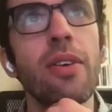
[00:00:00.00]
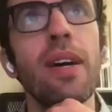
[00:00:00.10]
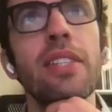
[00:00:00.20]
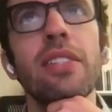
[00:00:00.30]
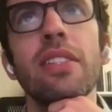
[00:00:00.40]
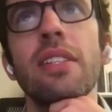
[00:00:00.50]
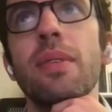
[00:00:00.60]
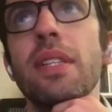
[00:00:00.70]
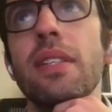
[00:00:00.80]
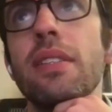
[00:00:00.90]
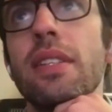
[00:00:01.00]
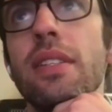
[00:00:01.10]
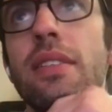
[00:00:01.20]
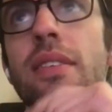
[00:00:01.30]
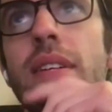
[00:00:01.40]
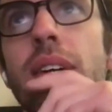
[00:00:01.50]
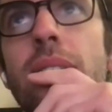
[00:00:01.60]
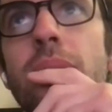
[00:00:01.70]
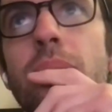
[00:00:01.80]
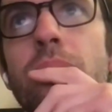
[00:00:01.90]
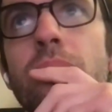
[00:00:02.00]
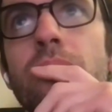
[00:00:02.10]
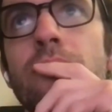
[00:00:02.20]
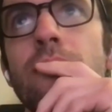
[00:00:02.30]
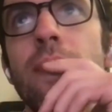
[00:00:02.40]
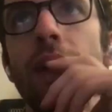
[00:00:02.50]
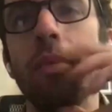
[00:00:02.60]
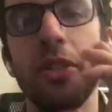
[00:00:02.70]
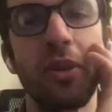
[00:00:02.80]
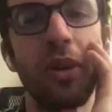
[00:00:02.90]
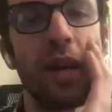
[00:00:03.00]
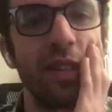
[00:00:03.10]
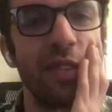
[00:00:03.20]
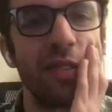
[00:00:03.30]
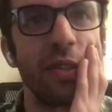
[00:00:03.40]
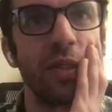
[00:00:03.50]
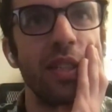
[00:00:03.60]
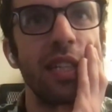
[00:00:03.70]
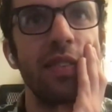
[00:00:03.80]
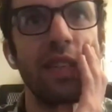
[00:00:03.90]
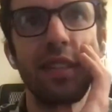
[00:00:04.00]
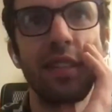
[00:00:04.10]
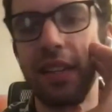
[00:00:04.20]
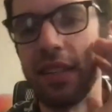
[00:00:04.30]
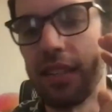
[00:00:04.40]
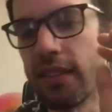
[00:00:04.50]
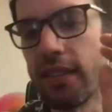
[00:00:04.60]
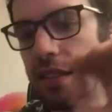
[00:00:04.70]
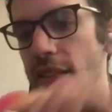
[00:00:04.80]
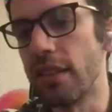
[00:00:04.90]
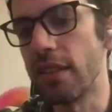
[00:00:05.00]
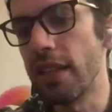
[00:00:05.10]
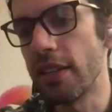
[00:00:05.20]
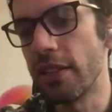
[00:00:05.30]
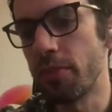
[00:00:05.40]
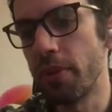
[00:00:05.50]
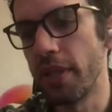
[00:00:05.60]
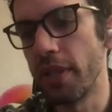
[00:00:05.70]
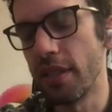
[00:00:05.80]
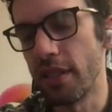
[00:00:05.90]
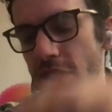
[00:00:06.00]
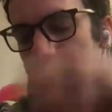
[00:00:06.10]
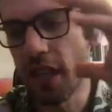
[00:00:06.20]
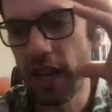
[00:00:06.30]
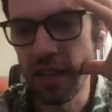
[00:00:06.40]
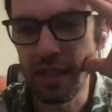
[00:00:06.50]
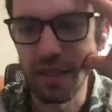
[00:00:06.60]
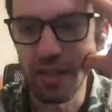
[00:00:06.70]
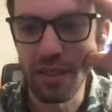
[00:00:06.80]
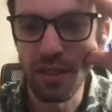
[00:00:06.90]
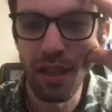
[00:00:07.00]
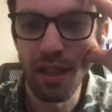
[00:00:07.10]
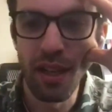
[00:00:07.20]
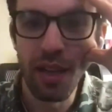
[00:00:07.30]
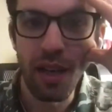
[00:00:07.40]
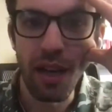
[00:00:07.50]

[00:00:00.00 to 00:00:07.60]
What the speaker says: a hard question, and one to I'm also having difficulty thinking of exact things. The link I just put into the chat is